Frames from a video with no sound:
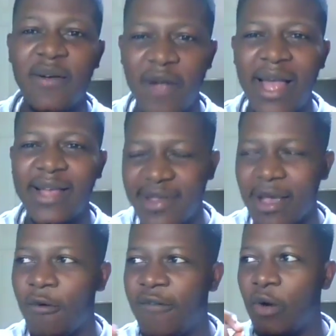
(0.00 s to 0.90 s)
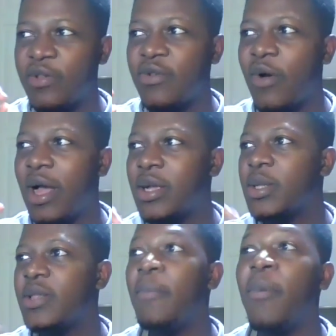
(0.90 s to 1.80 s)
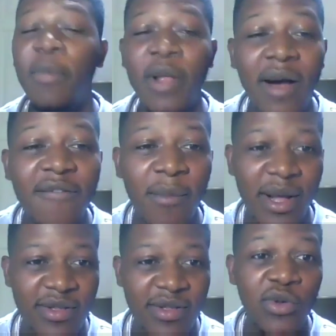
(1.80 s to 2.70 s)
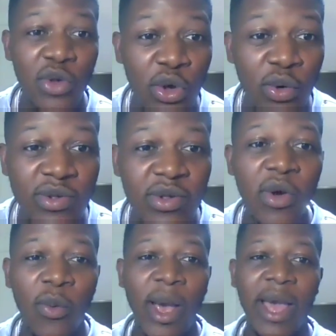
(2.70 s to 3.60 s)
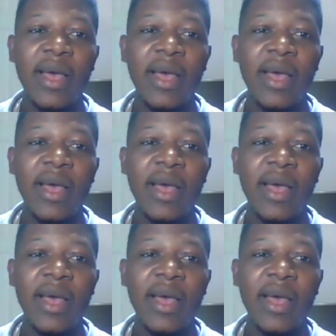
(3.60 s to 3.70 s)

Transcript: STL file is quite a popular format to use, where